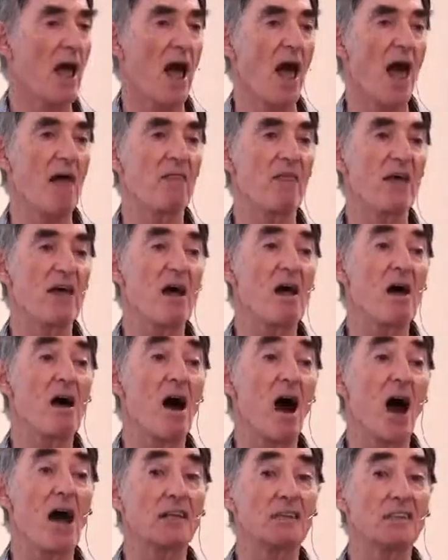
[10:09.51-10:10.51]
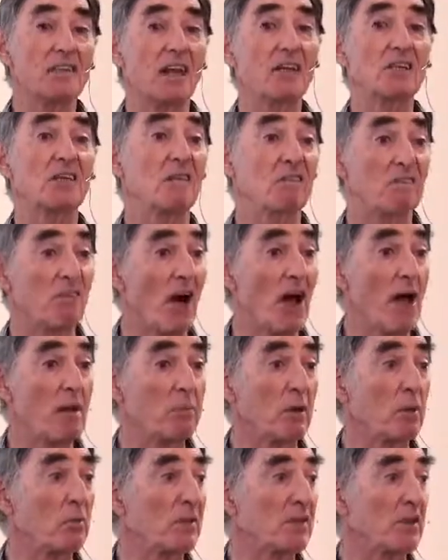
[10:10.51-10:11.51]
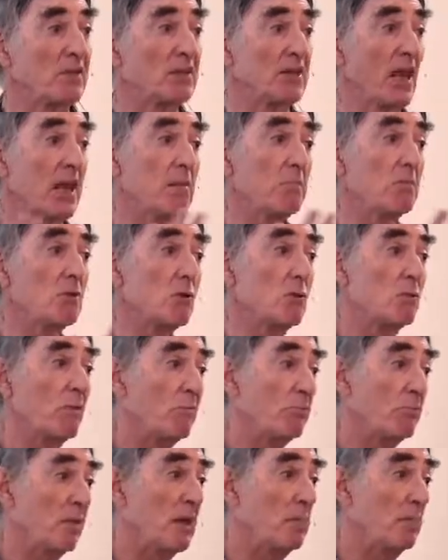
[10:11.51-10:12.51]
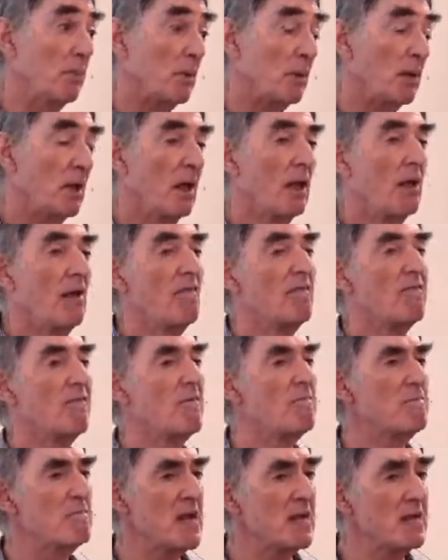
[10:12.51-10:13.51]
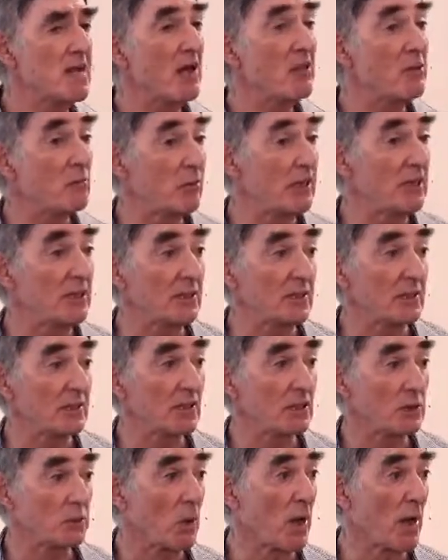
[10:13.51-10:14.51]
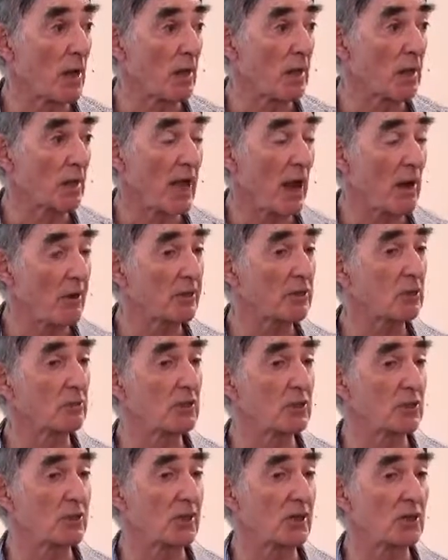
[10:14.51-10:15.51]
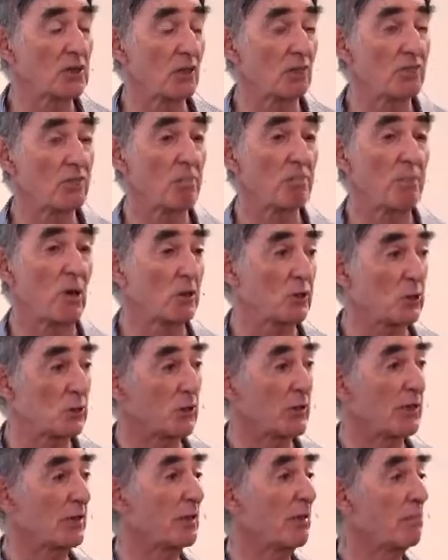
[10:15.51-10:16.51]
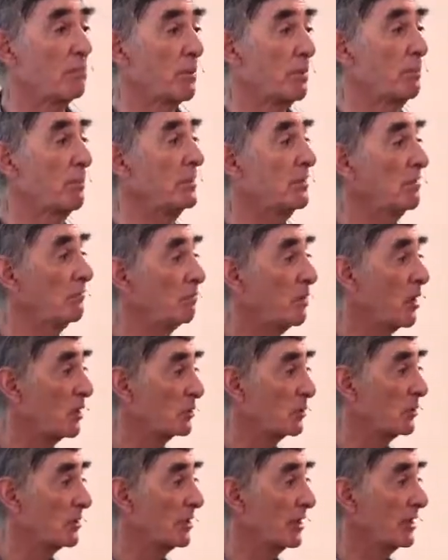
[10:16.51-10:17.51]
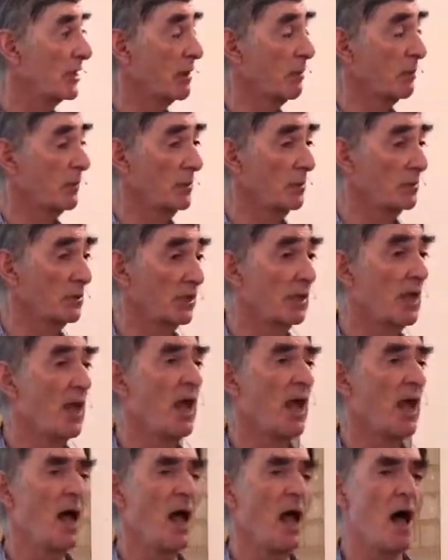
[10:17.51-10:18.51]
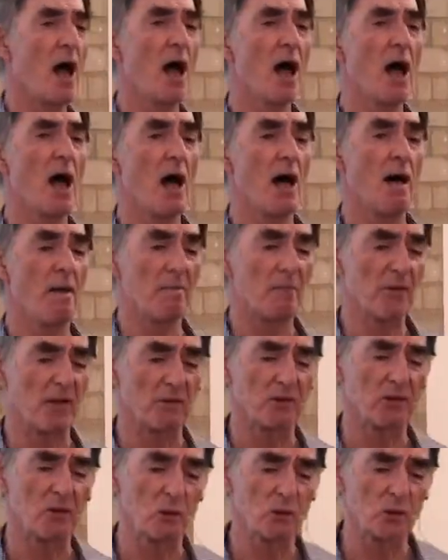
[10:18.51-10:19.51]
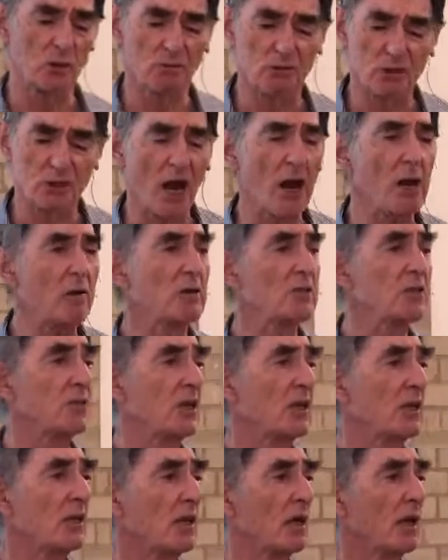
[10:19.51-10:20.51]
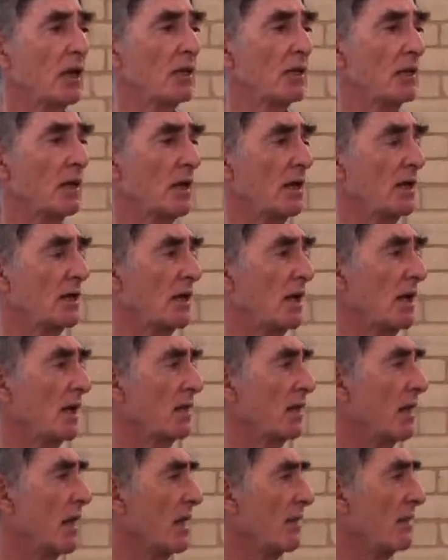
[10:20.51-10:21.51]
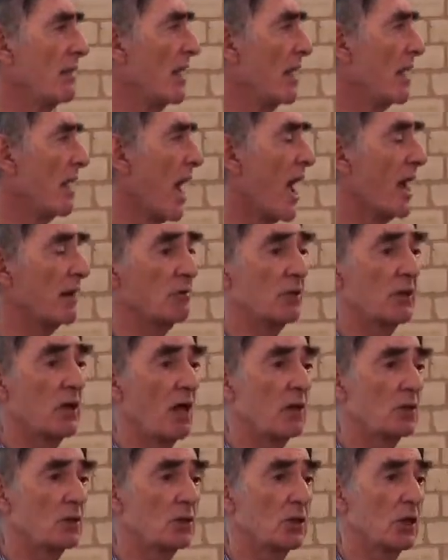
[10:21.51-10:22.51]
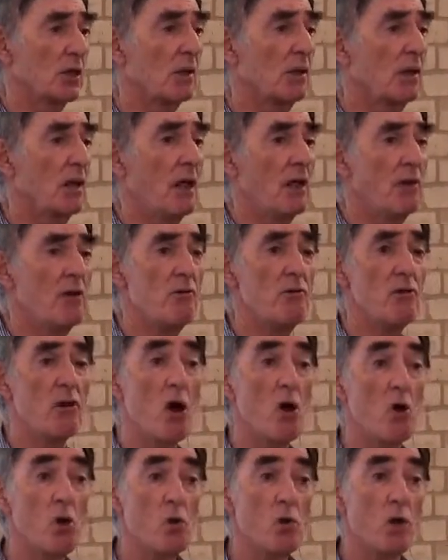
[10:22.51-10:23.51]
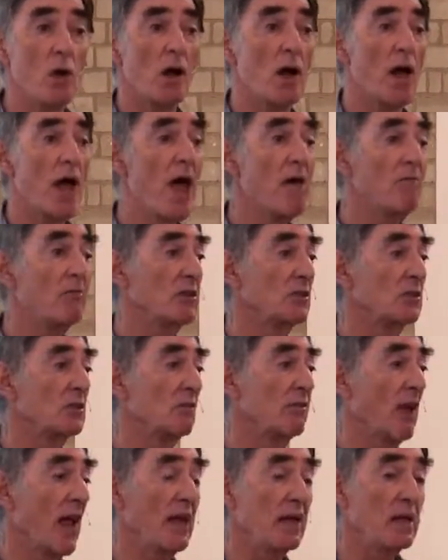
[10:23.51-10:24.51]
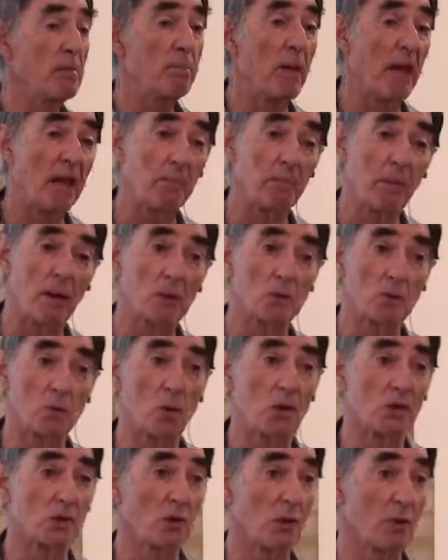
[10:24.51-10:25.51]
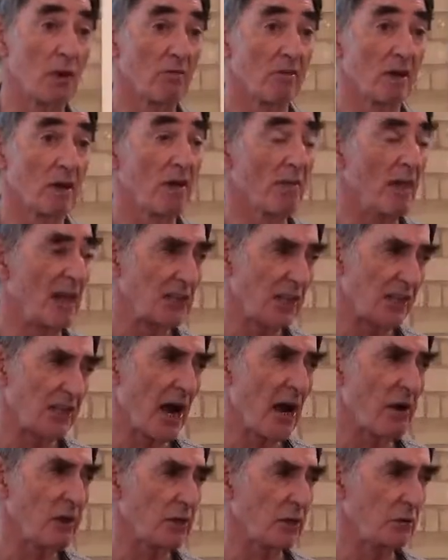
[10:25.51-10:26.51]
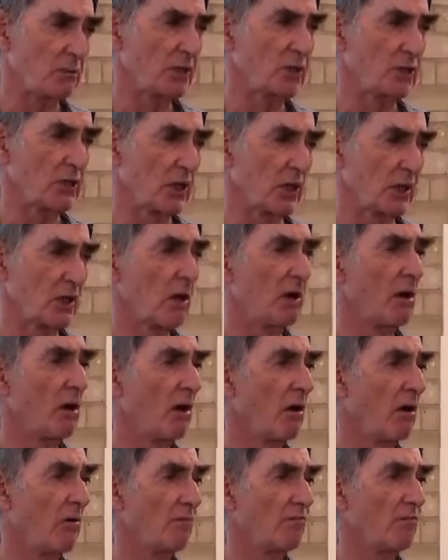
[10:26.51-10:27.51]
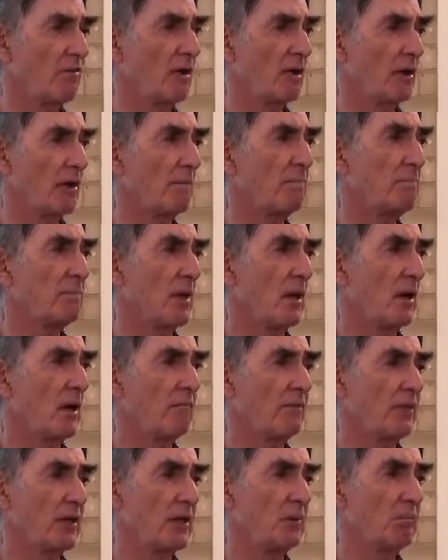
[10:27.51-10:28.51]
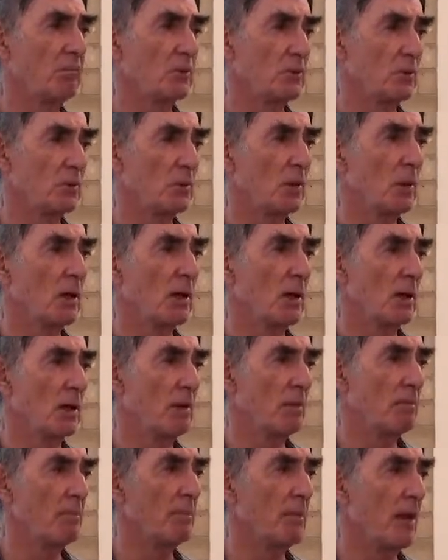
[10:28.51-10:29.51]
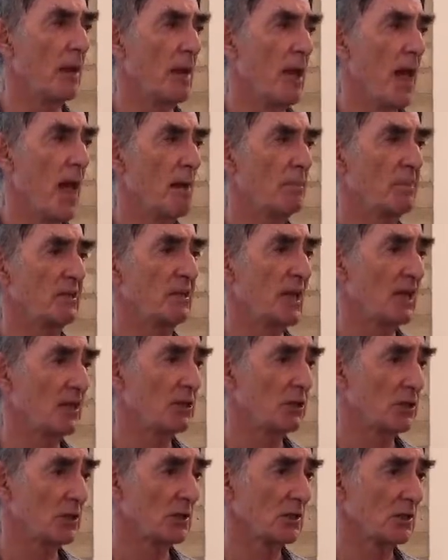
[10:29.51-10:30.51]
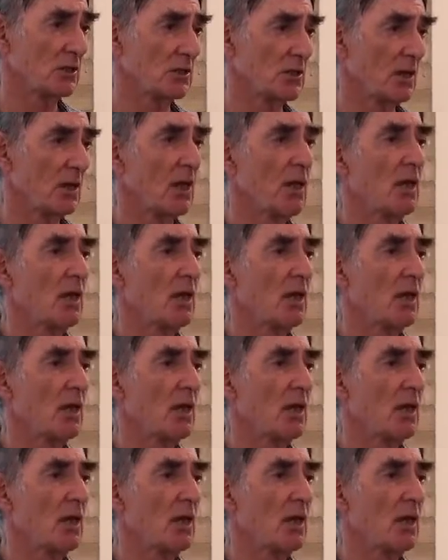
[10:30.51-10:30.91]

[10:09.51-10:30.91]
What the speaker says: And they are identifiable with the same group of people for many other reasons as well. Characteristics of the pottery, the primitive pottery that they were using, the use of terracing in their agriculture, no evidence of any pig bones whatsoever. That's a characteristic of Hebrew habitations.